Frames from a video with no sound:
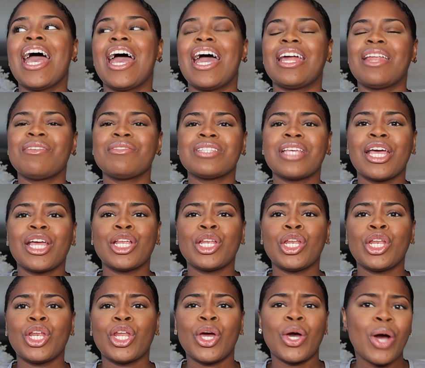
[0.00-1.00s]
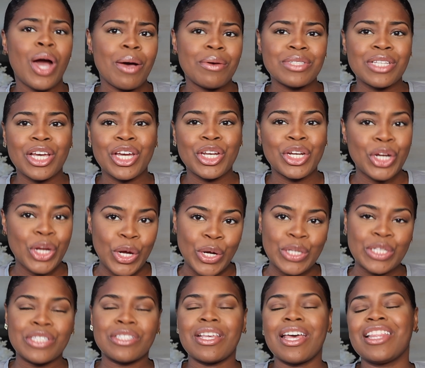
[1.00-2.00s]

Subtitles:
And I was like, no. I was like, a nurse.